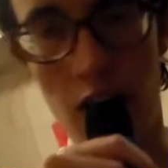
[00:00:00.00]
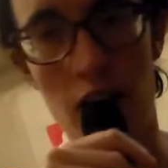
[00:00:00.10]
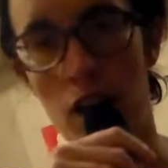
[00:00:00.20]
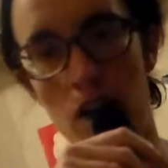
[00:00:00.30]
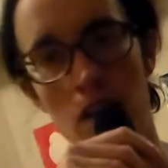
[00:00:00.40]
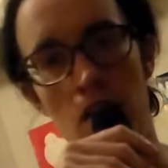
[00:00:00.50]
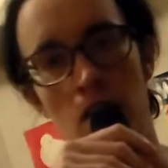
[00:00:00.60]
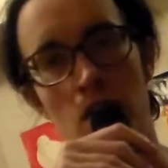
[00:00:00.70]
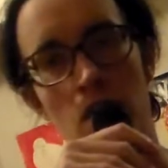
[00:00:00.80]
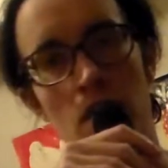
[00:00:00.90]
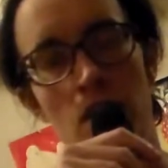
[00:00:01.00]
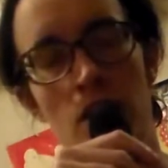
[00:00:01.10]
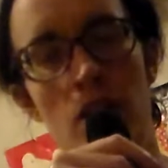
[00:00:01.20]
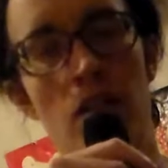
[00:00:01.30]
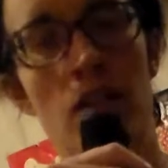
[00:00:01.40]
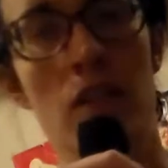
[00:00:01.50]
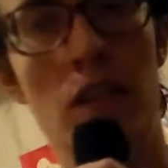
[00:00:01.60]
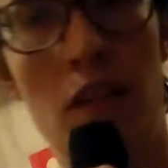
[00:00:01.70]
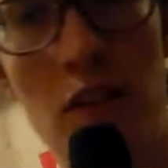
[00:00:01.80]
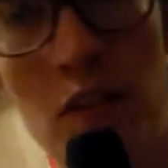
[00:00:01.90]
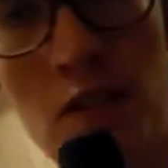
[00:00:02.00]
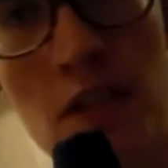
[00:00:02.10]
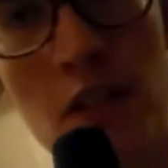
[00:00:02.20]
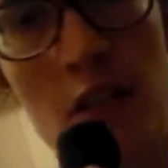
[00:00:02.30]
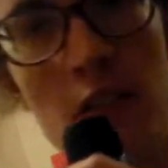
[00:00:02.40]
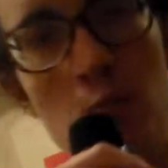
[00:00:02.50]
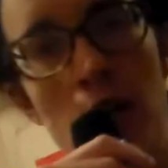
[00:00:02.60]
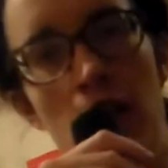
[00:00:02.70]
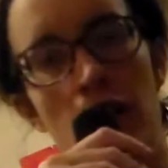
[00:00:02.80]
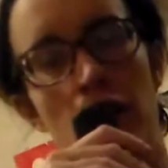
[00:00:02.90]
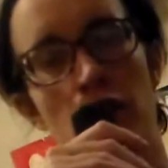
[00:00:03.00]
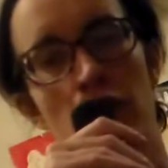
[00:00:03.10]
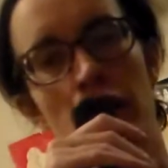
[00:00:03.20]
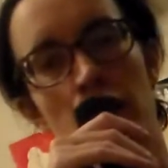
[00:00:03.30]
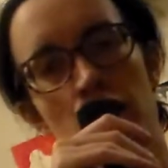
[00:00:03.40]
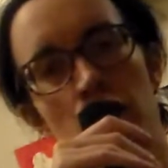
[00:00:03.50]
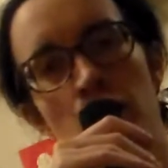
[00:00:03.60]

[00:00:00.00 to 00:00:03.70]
like, you know, you just tell somebody that you're like